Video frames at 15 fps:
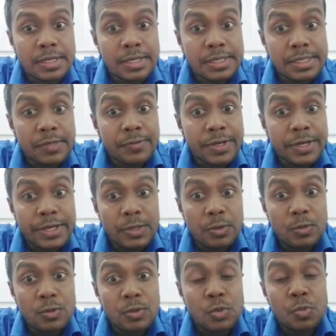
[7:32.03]

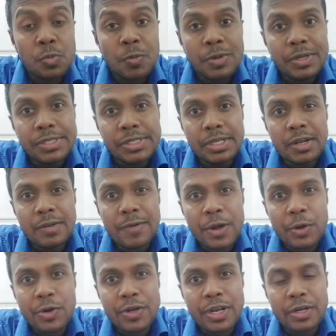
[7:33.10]
Conservative superficial
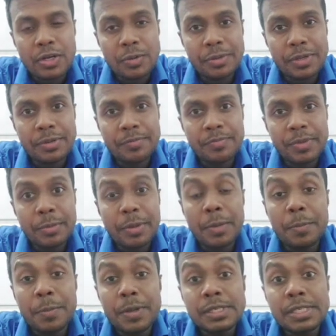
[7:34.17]
parotidectomy
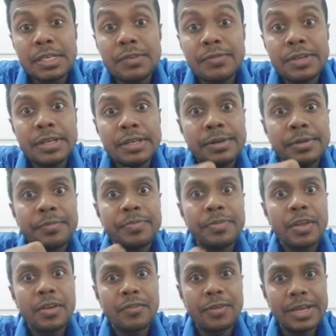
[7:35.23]
by
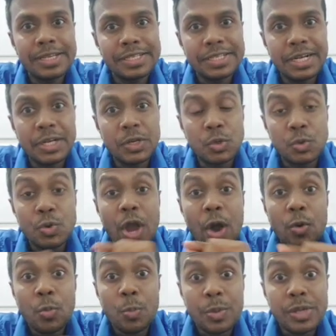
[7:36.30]
preserving facial nerve. You
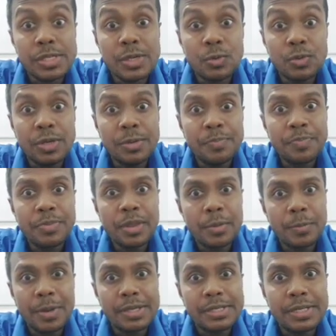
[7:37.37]
have to preserve the
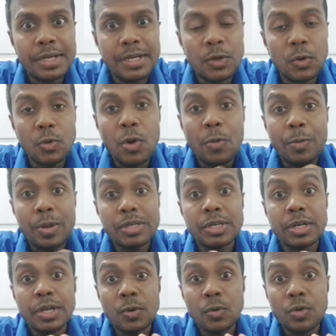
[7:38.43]
facial nerve. Your
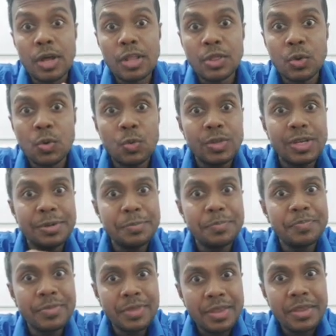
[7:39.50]
facial nerve run through
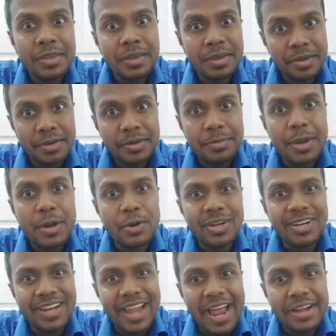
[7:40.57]
the
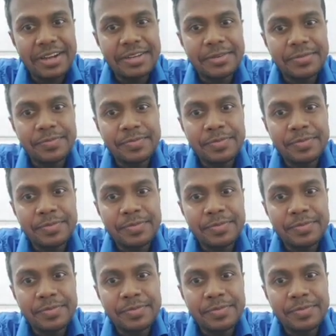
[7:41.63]
parotid gland.